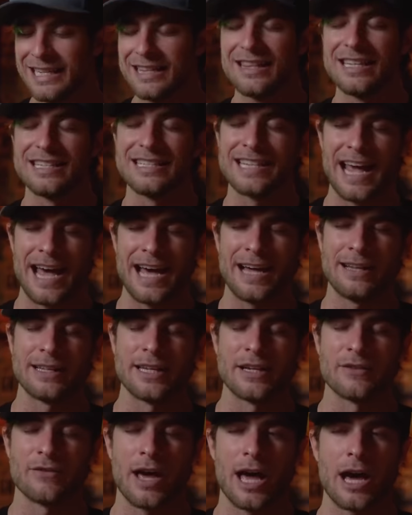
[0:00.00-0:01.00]
did the
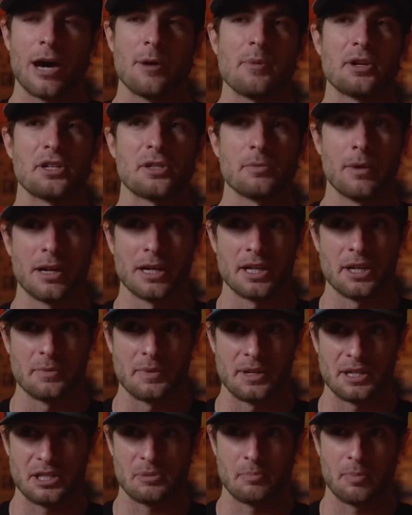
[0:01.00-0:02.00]
tally of how much money
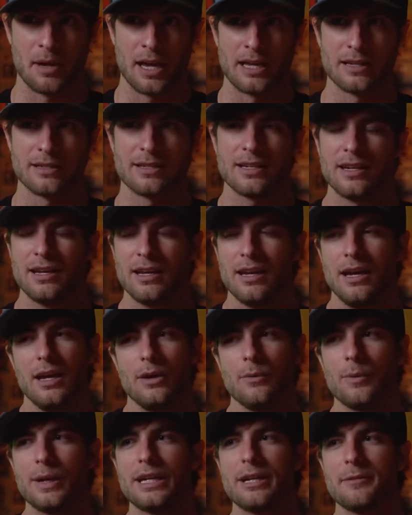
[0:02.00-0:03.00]
we spent.
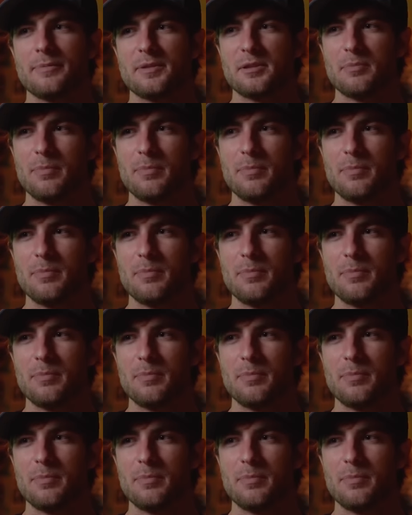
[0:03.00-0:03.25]
We ended up